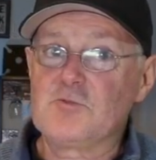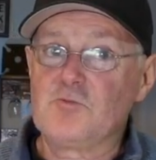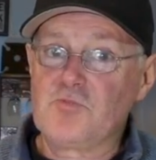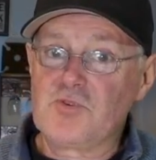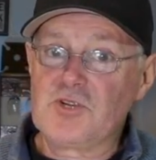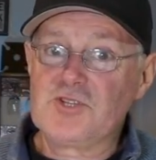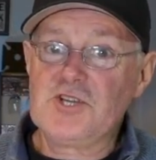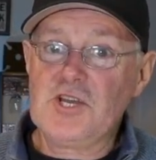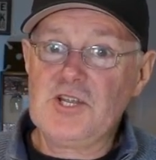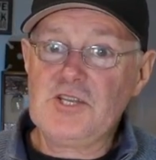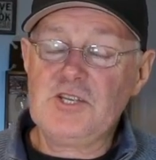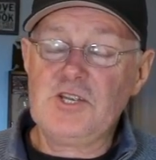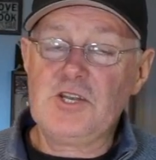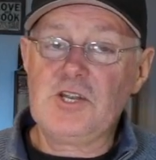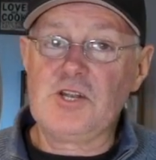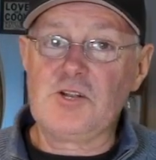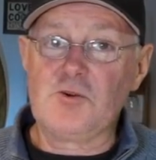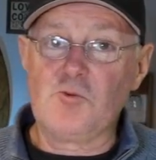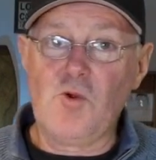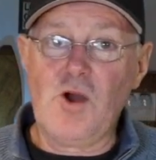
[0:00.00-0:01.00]
presented
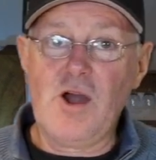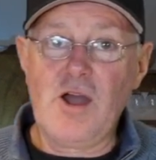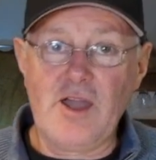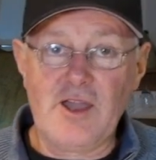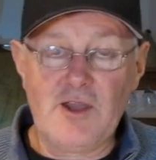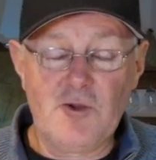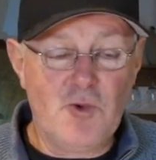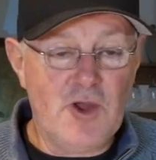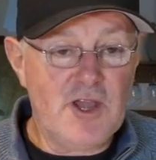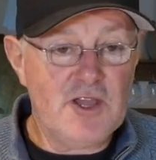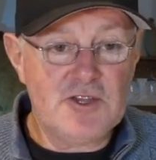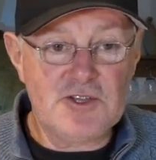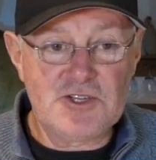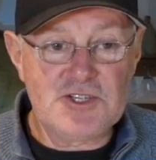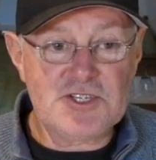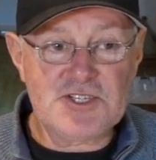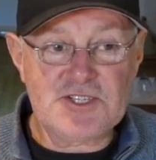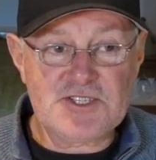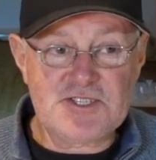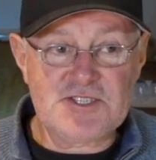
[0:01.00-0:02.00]
in a way where you
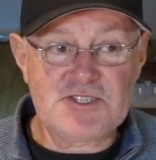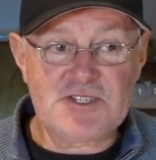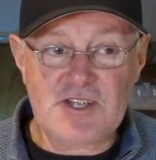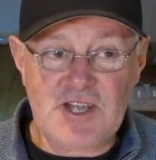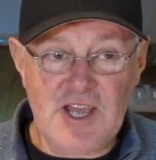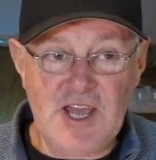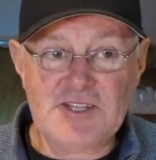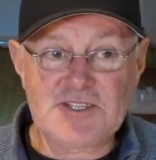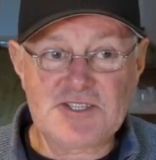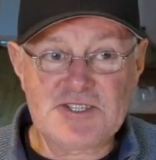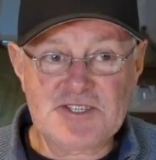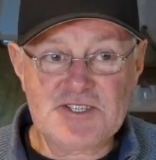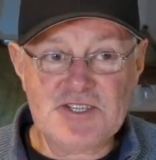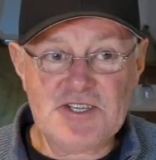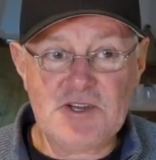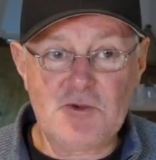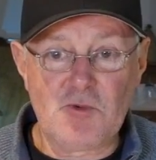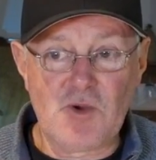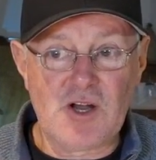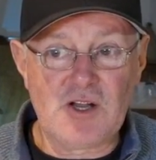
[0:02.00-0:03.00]
just can
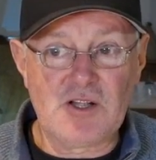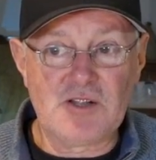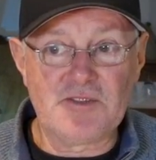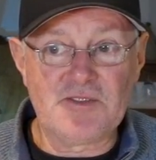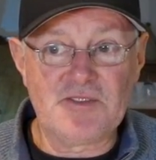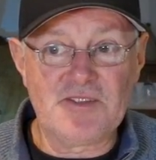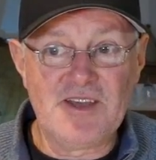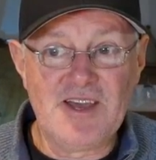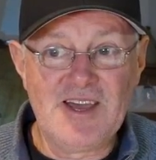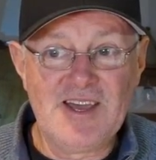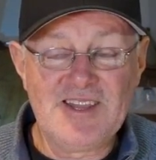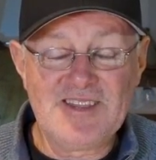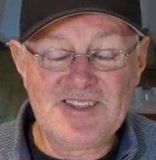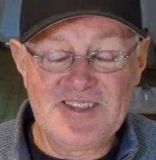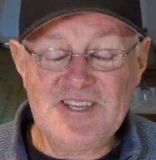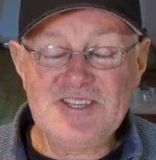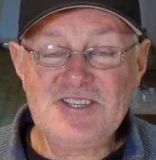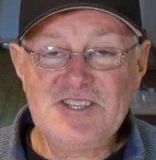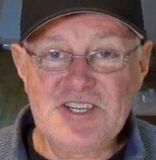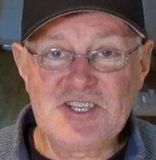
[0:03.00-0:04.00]
see, well,
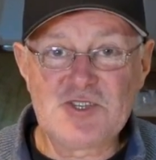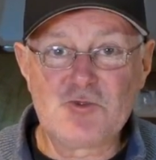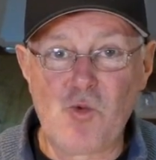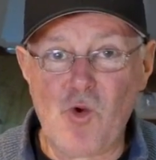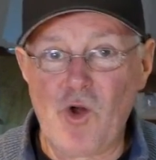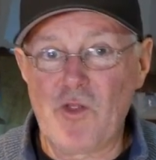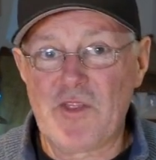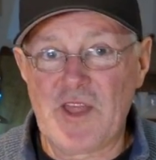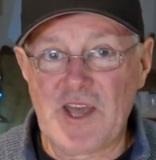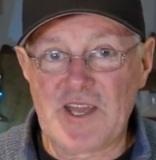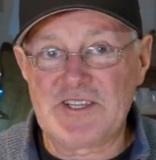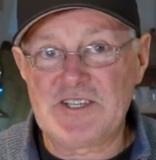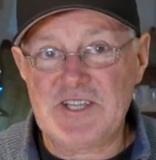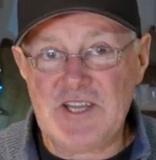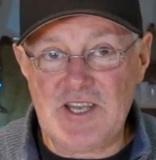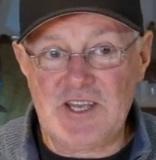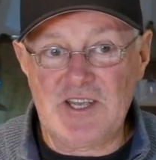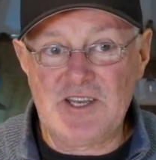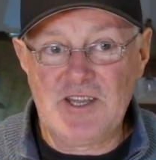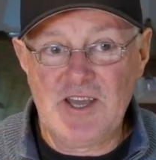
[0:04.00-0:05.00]
this is what they
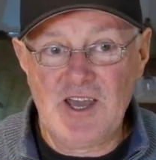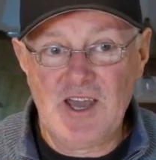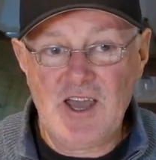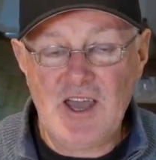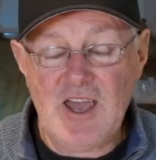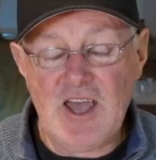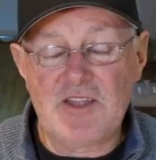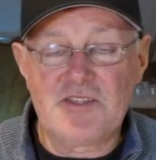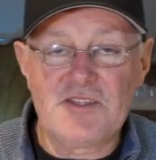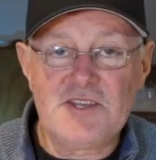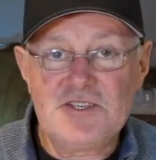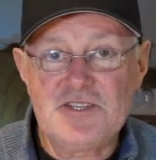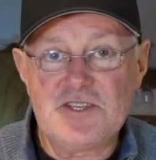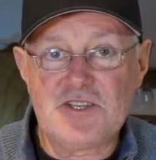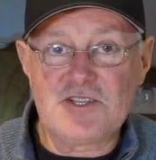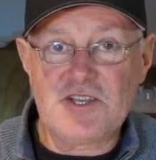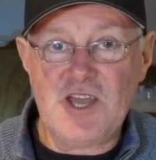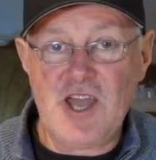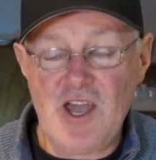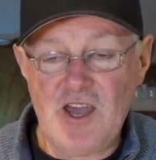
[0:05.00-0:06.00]
did, and this
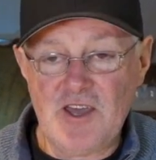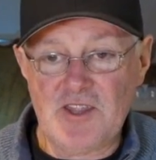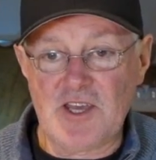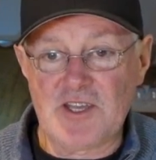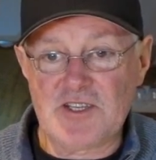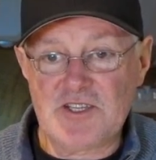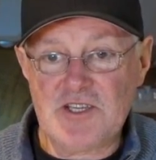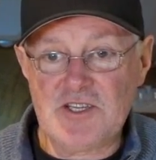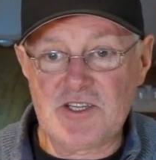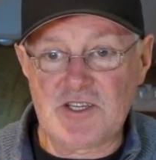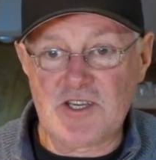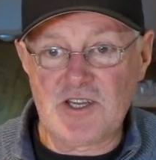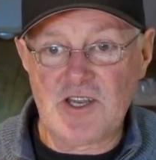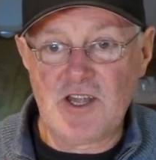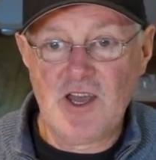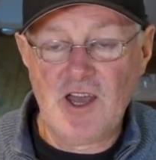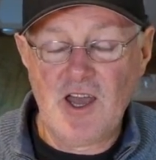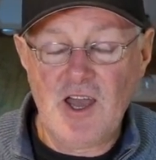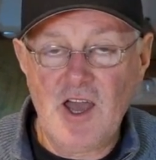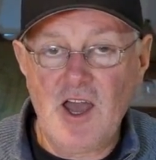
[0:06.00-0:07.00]
is how they did it,
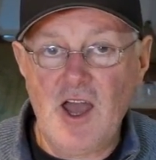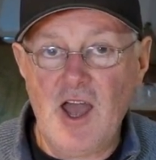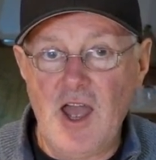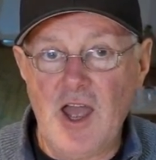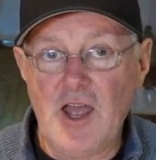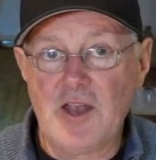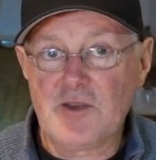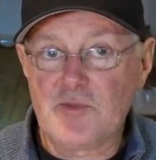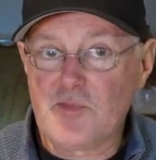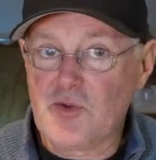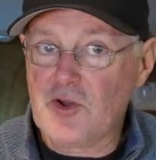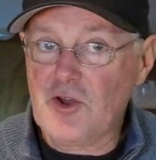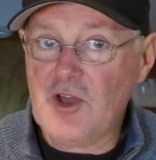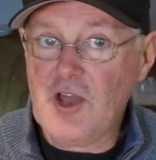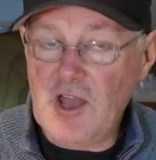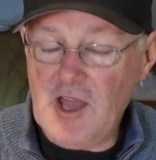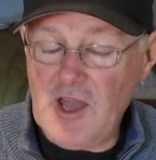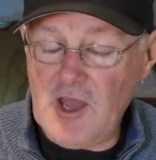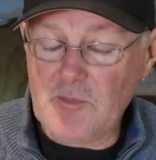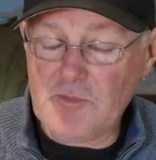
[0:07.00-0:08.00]
and
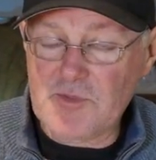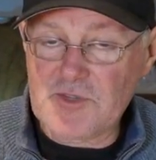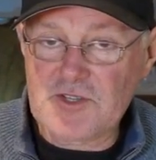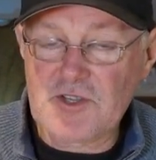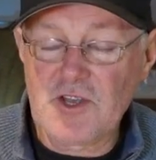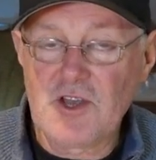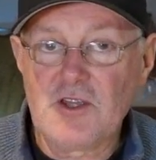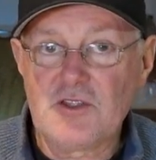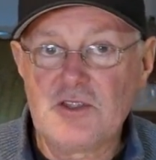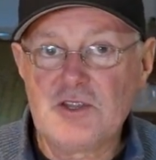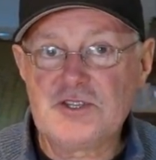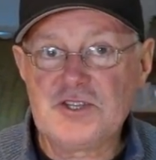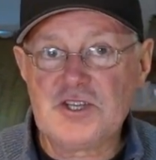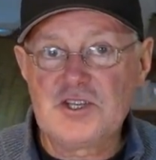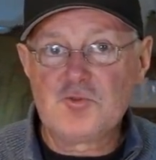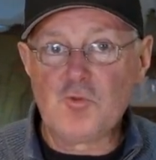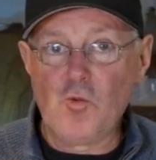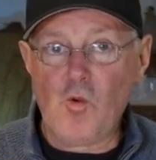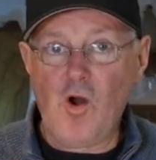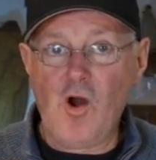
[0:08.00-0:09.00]
perhaps this
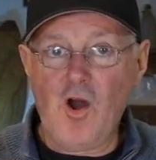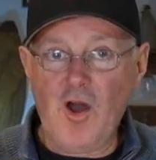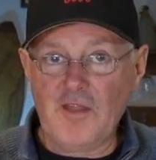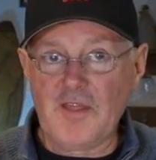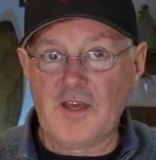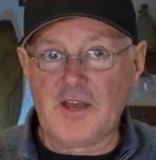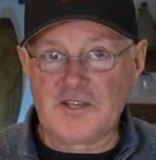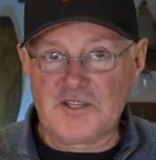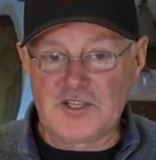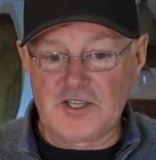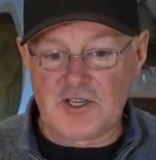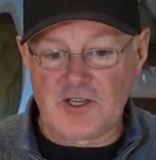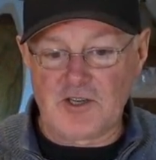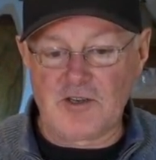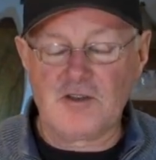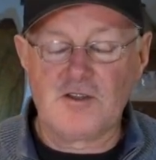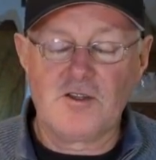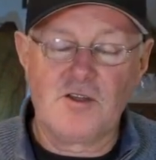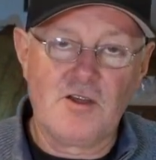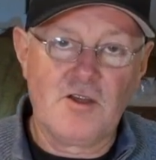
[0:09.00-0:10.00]
is why they did it.
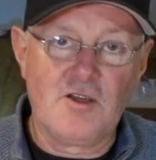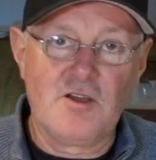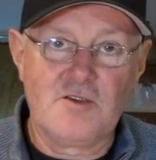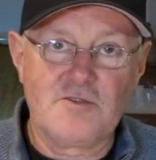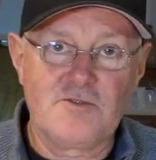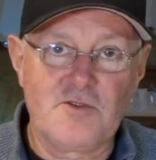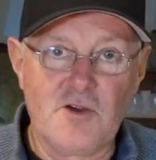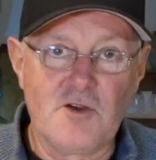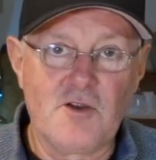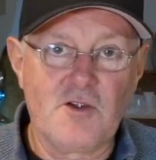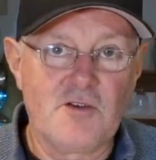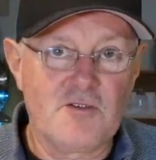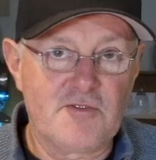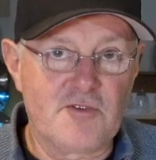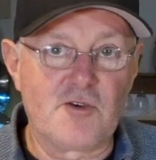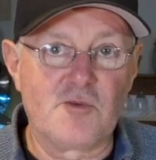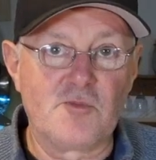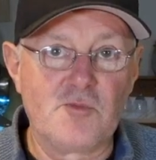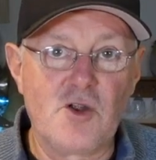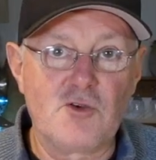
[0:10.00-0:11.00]

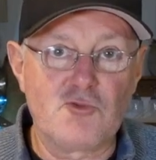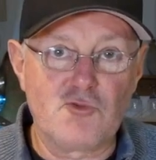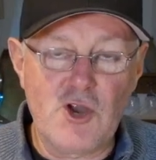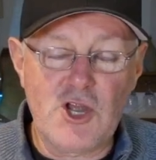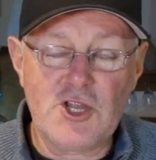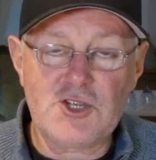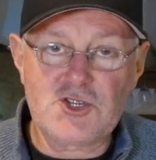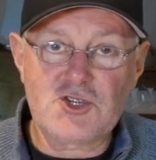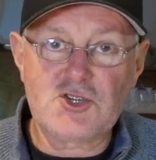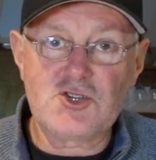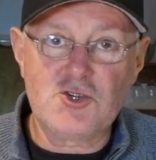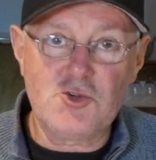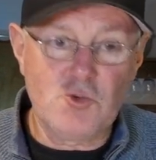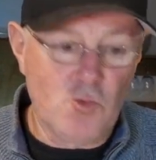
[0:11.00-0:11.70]
From wretch to